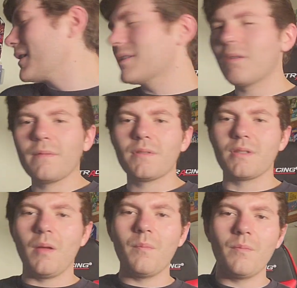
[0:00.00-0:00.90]
Like, they still have
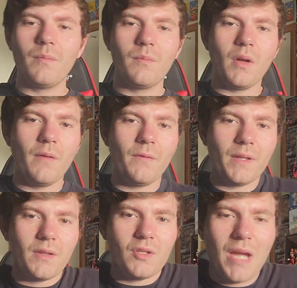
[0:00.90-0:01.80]
some of
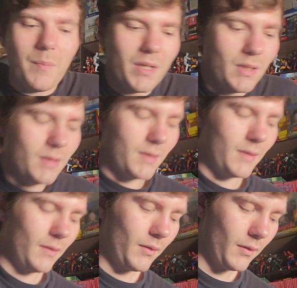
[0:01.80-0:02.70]
like the
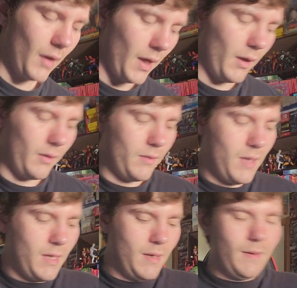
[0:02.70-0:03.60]
Japanese
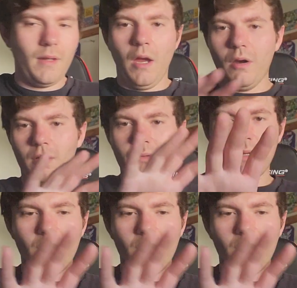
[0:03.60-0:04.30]
characters,